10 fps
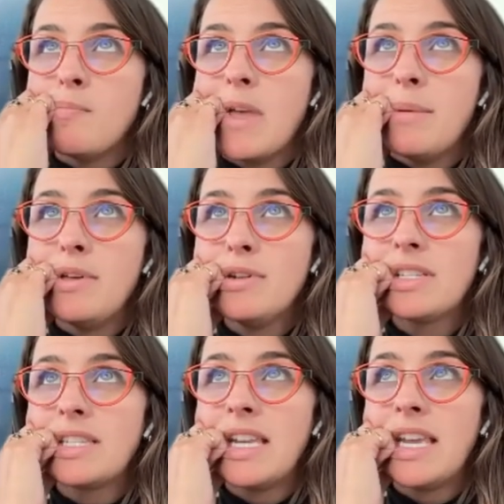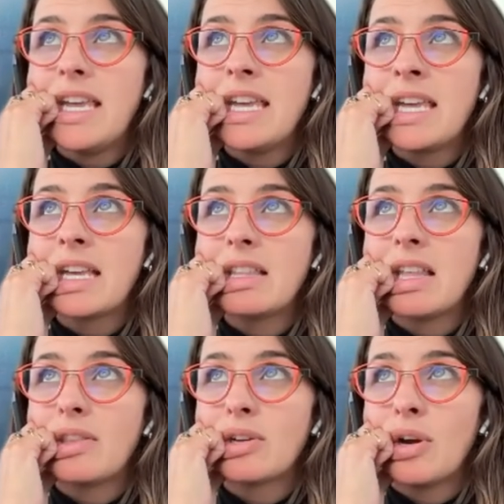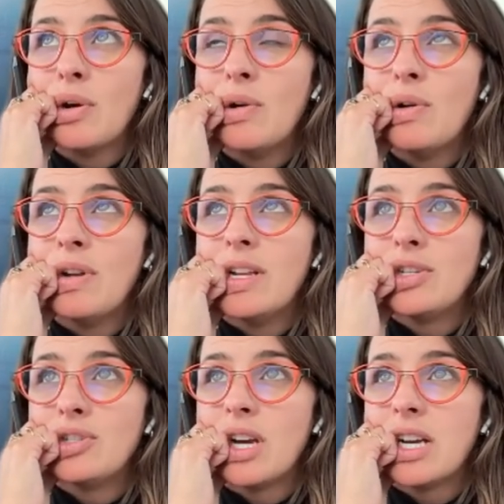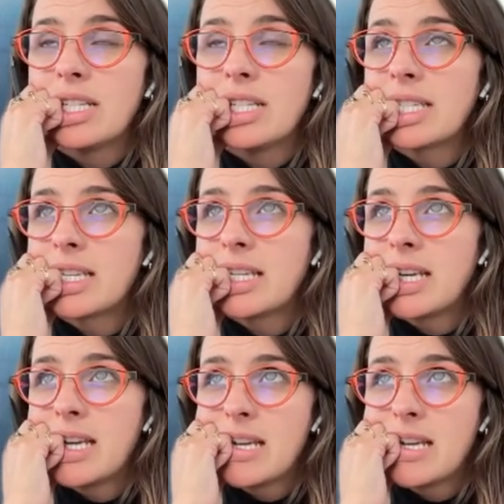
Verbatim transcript: maybe you're seeing that the code is just